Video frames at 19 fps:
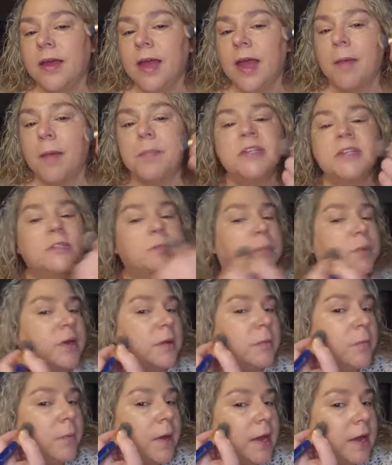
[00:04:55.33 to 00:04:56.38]
Happy
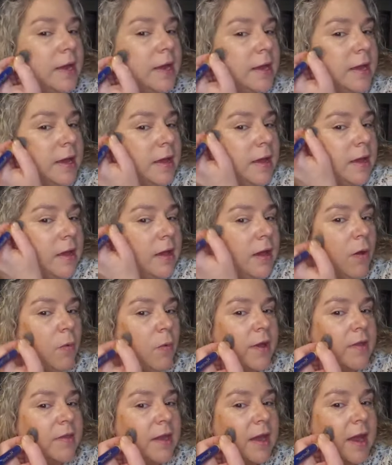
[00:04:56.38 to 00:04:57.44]
spring break. A
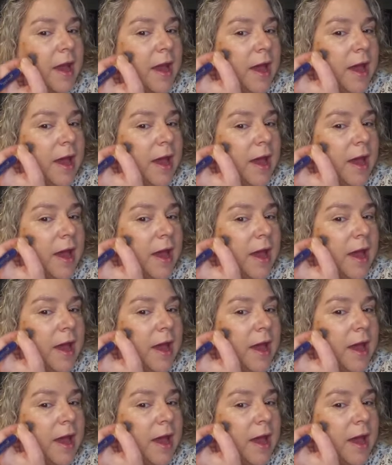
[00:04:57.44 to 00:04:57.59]
way that